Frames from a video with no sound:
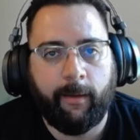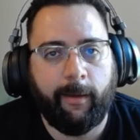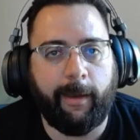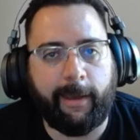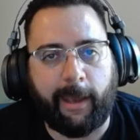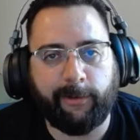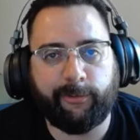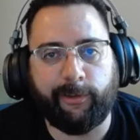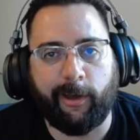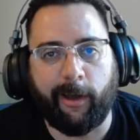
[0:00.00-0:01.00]
Hey
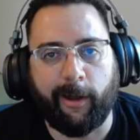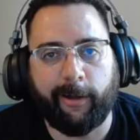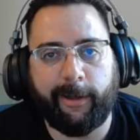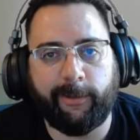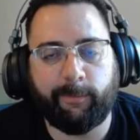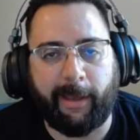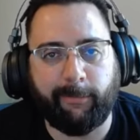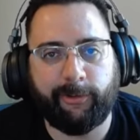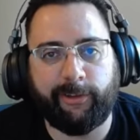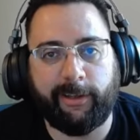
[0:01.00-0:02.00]
HCR, it's
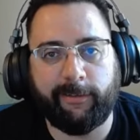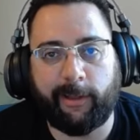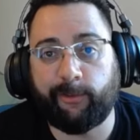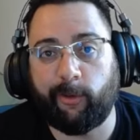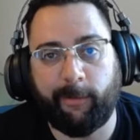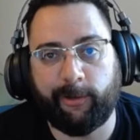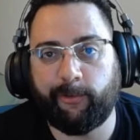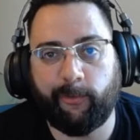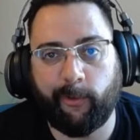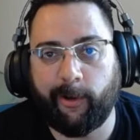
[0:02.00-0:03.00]
Pain Machine. Thanks so
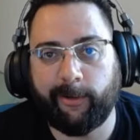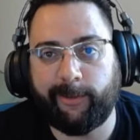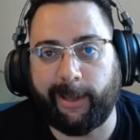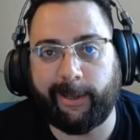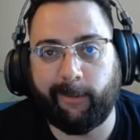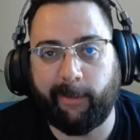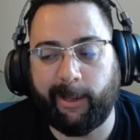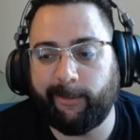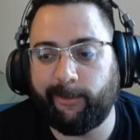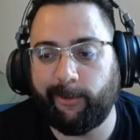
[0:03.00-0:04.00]
much for taking a
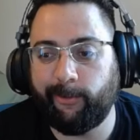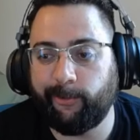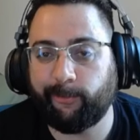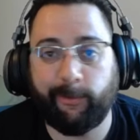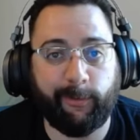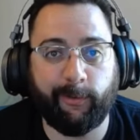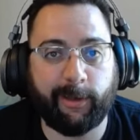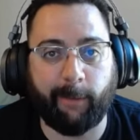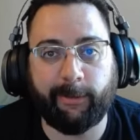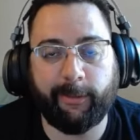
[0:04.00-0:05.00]
minute to just review a
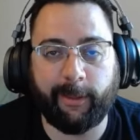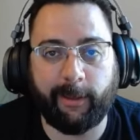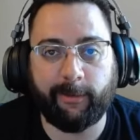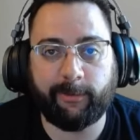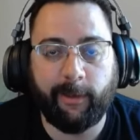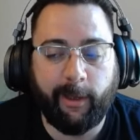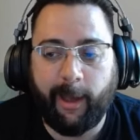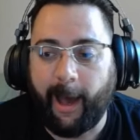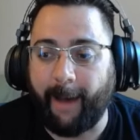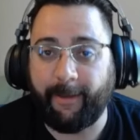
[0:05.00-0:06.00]
couple of things.
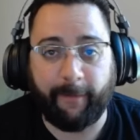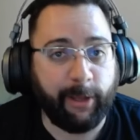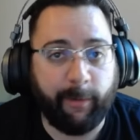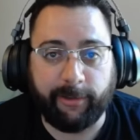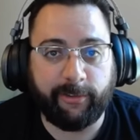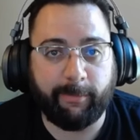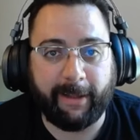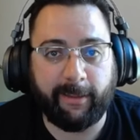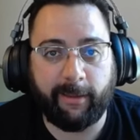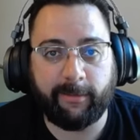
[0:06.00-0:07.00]
If you have any questions
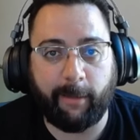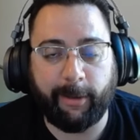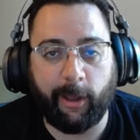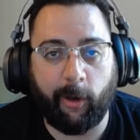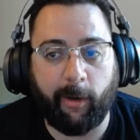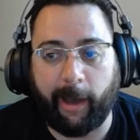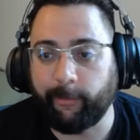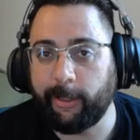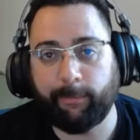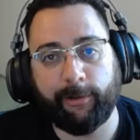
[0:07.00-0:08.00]
about this, let me know. I
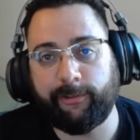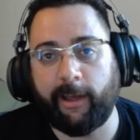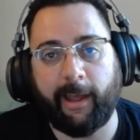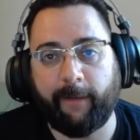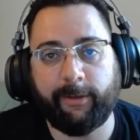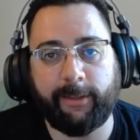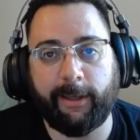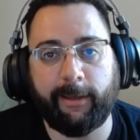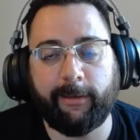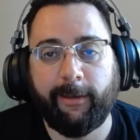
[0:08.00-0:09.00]
really appreciate
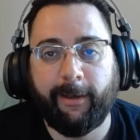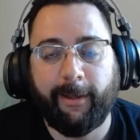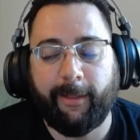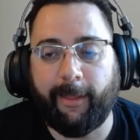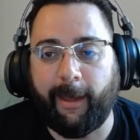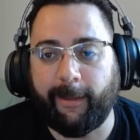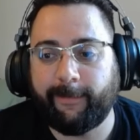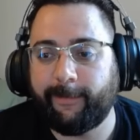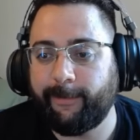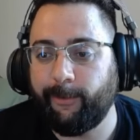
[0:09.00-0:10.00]
everything
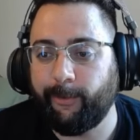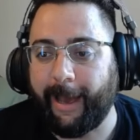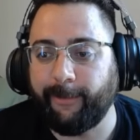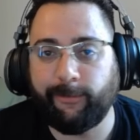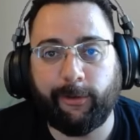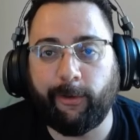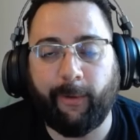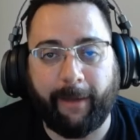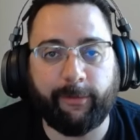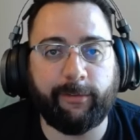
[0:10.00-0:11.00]
that you guys
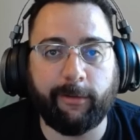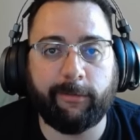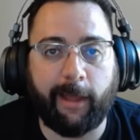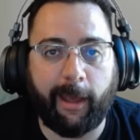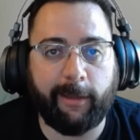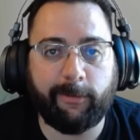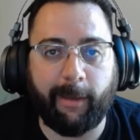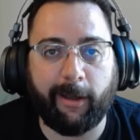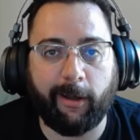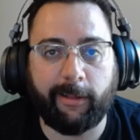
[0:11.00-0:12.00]
do every single day to
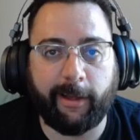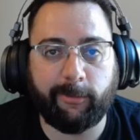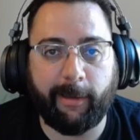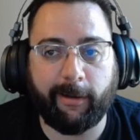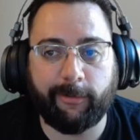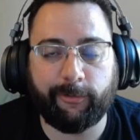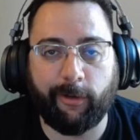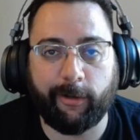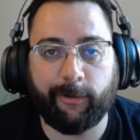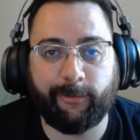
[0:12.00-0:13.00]
make our alliance better and
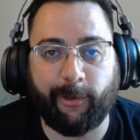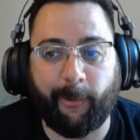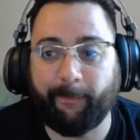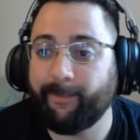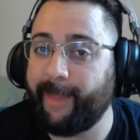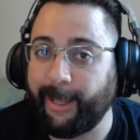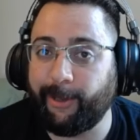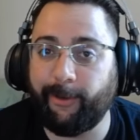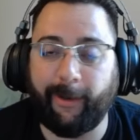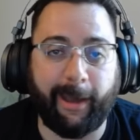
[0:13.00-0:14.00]
stronger. So
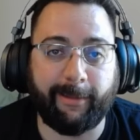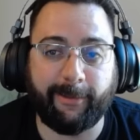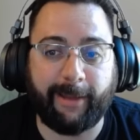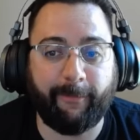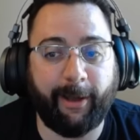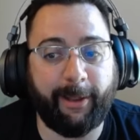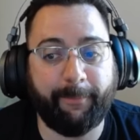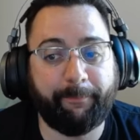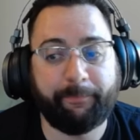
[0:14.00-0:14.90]
thank you, and let's dive right in.